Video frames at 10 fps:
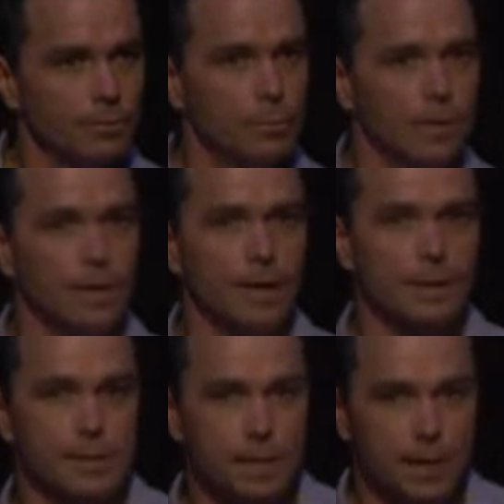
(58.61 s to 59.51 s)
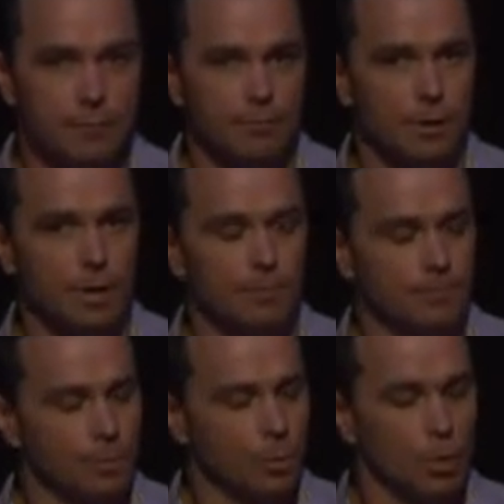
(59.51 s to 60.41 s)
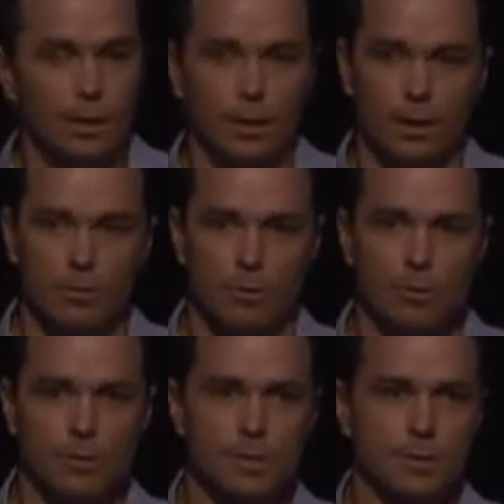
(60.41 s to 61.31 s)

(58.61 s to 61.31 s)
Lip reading: with our staff working across